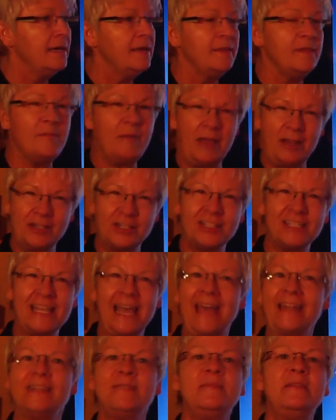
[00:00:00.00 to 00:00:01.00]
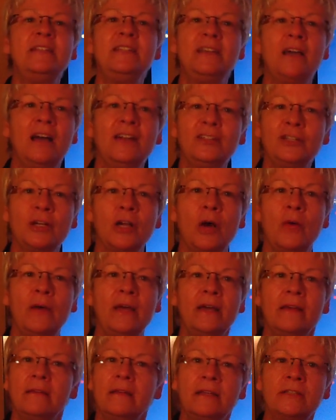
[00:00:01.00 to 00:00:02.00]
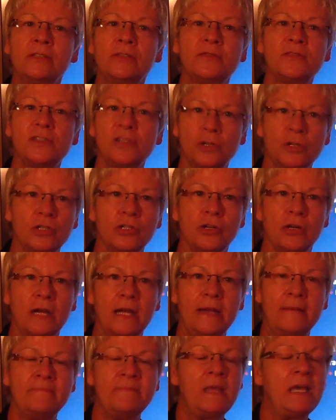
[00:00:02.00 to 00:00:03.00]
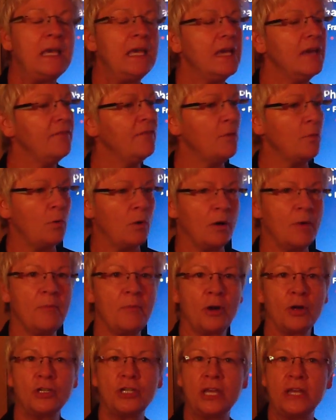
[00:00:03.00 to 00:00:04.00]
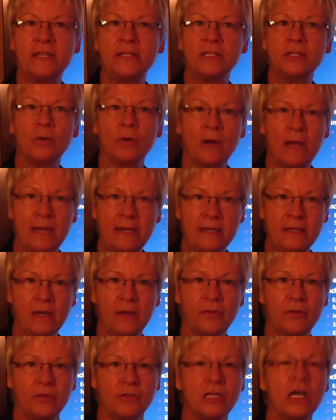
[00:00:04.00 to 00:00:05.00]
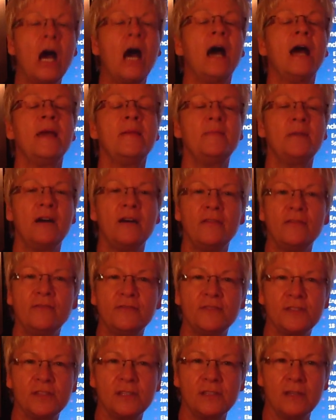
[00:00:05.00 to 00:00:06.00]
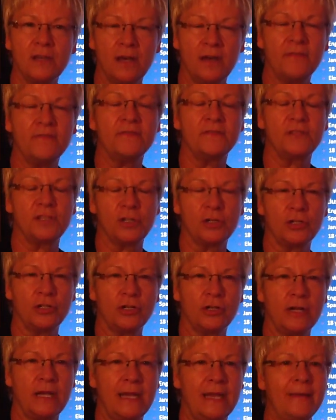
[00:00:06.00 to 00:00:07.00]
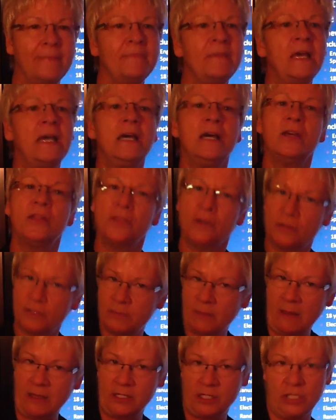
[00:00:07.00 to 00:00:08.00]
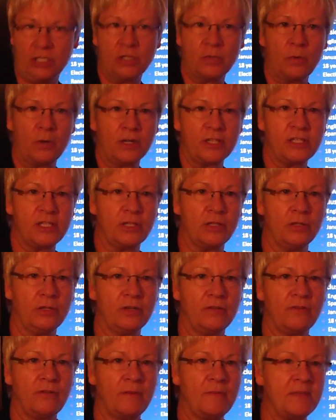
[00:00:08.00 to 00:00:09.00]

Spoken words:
the patients had to be undergoing elective surgery. If it were emergent or any other type of surgery, those patients were excluded from